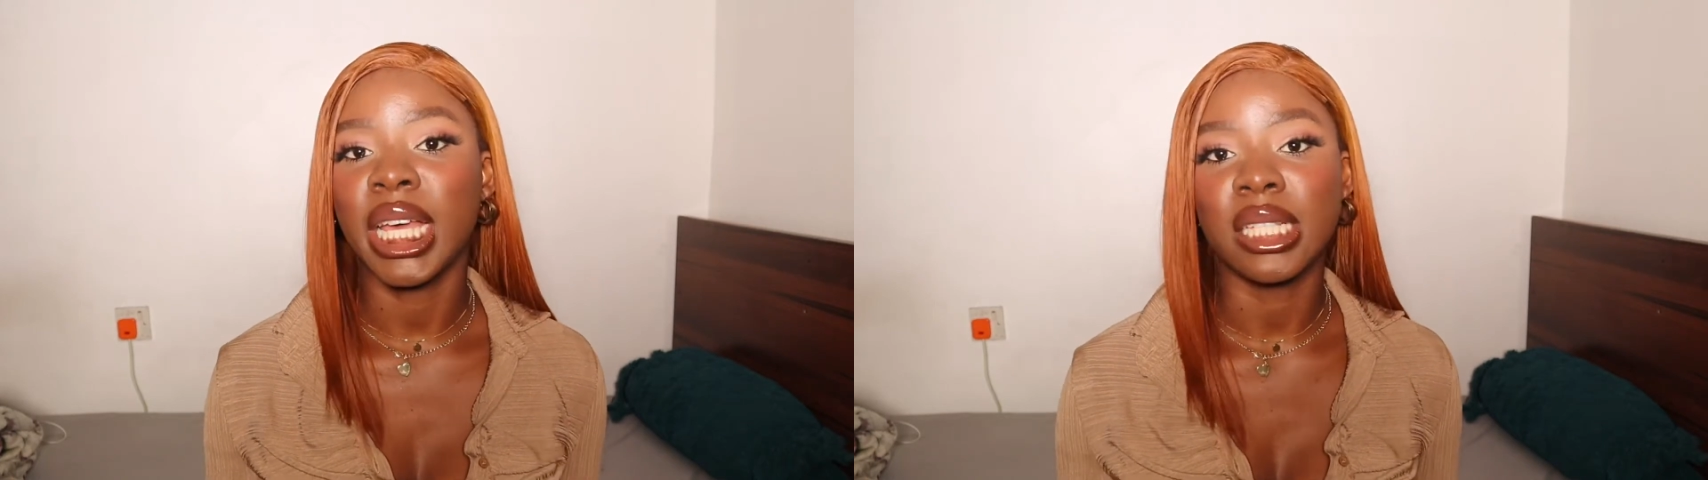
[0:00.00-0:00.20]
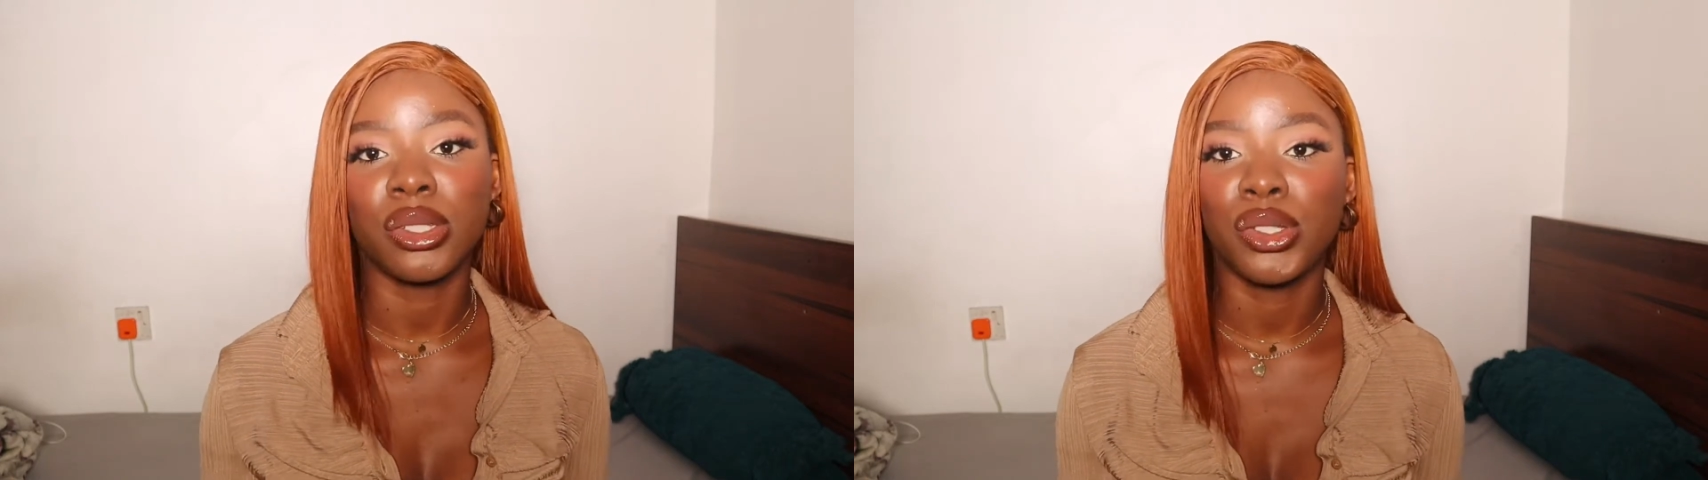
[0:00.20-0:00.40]

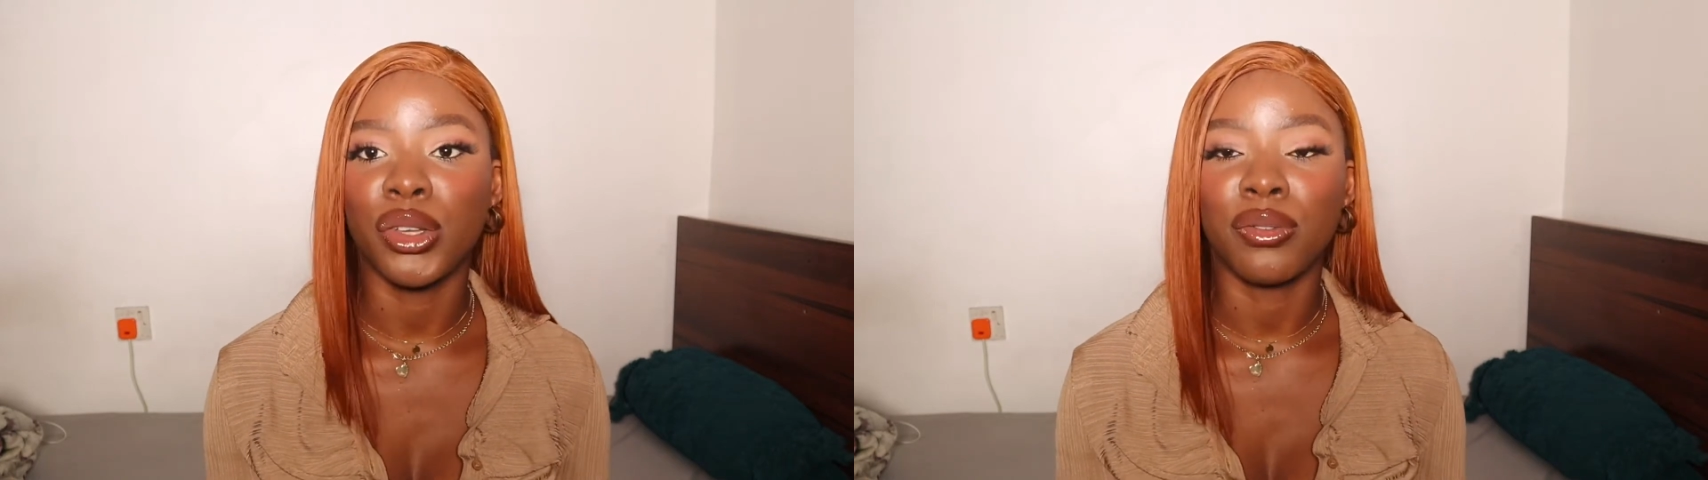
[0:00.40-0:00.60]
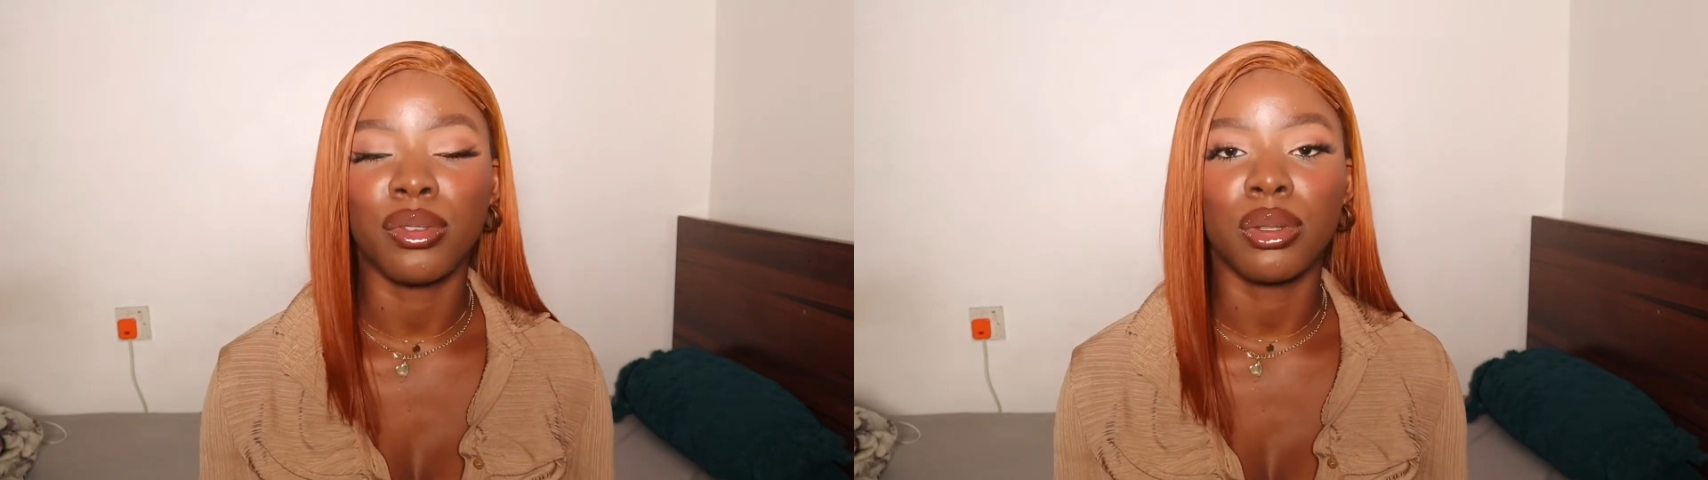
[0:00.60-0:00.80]
edit
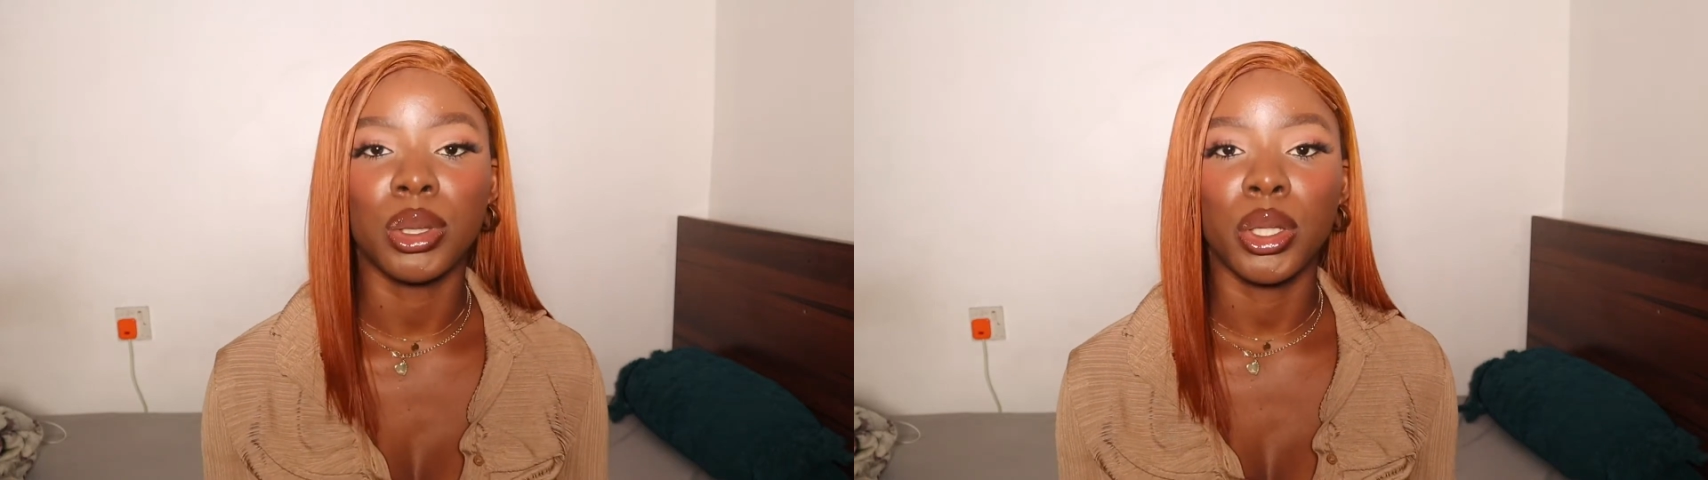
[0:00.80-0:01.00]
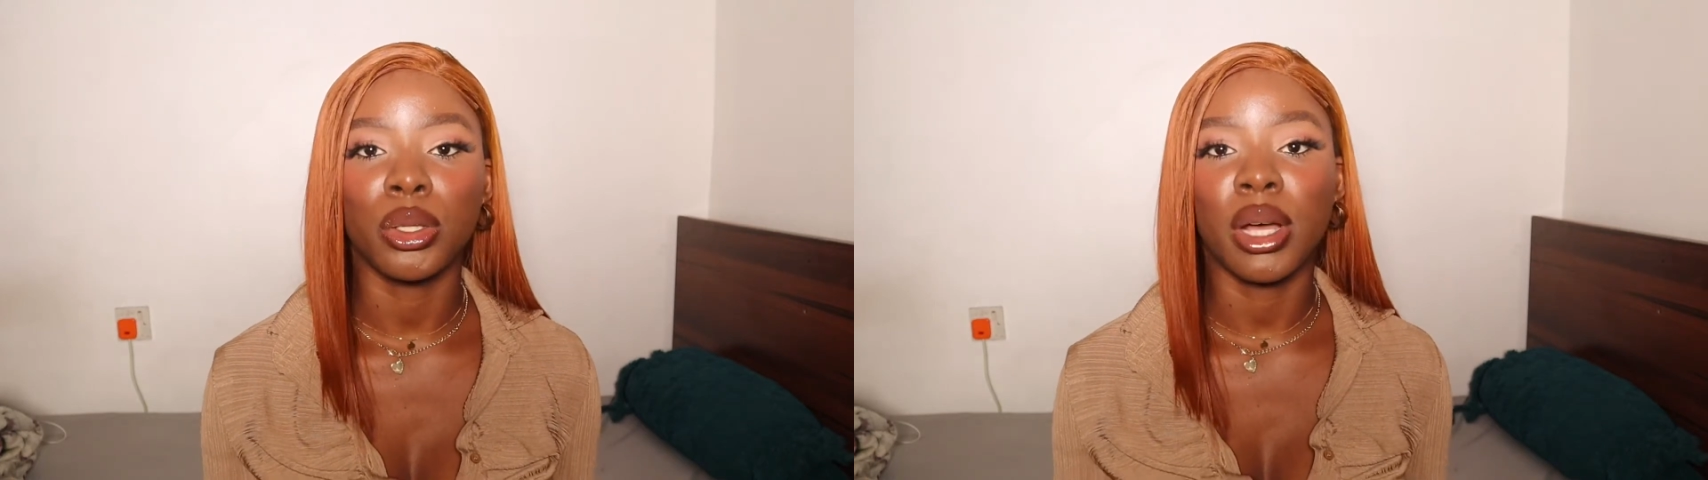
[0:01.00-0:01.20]
your video
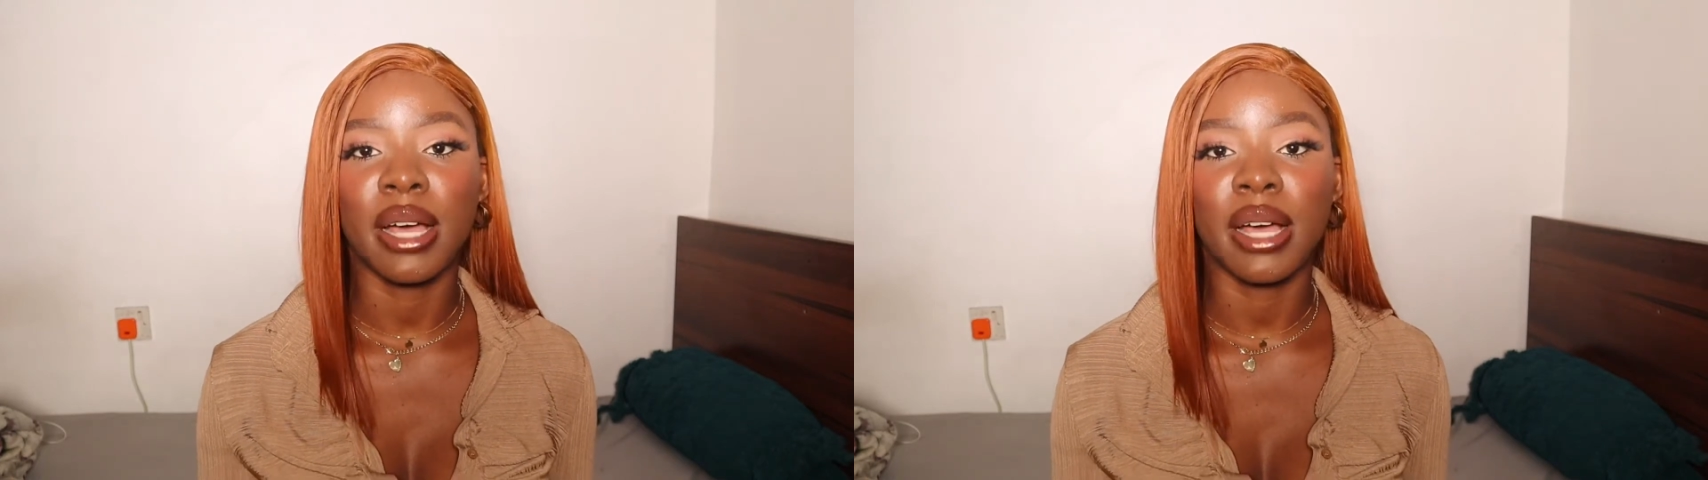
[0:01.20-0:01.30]
so you don't